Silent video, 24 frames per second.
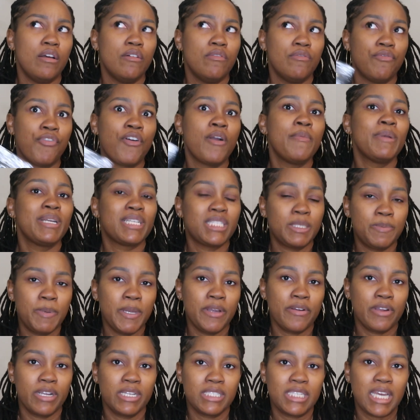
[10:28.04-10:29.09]
from
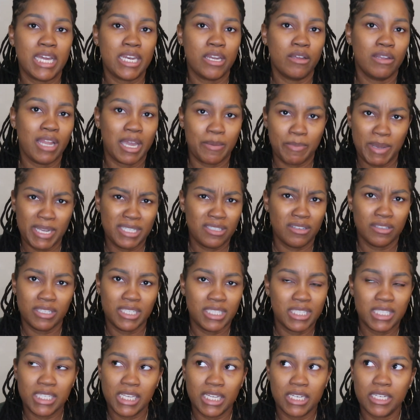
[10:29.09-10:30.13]
experience, I know like based on
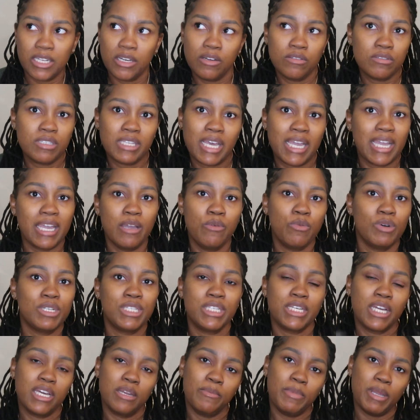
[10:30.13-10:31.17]
these scent notes, like it
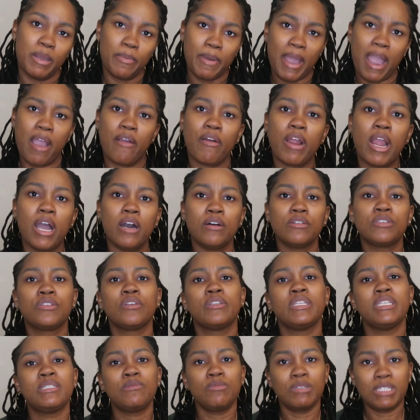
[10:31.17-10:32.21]
wasn't going to be a powerhouse. So
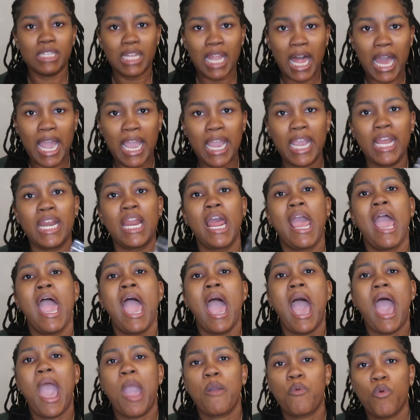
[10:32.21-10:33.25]
this was light.
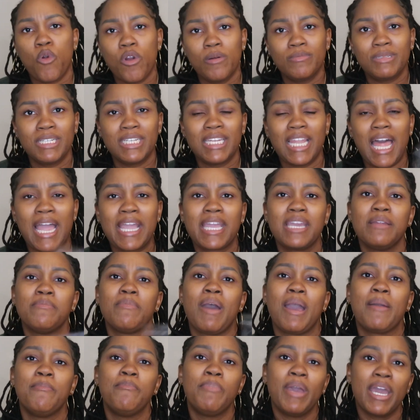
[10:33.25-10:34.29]
I warmed it like in
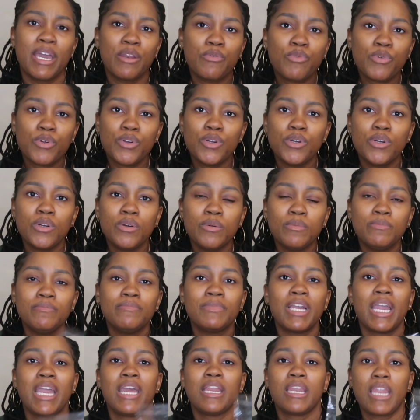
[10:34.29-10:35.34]
my
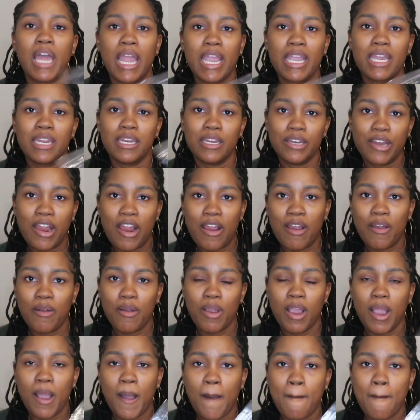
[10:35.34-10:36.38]
bedroom and like in our